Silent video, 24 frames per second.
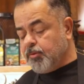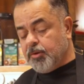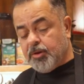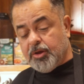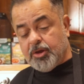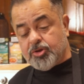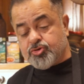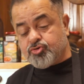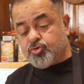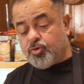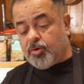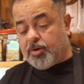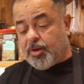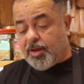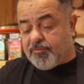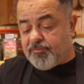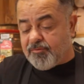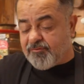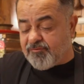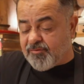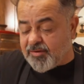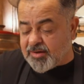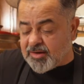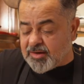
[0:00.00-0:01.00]
It's going to have
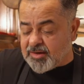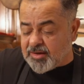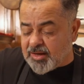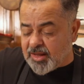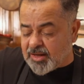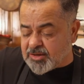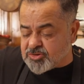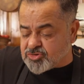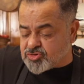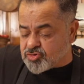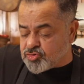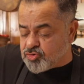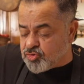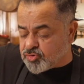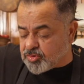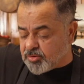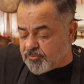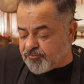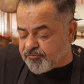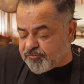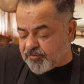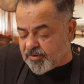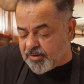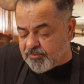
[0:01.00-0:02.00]
a very nice neutral
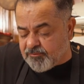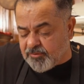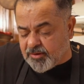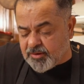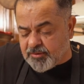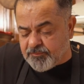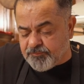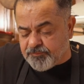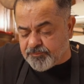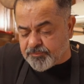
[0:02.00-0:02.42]
flavor.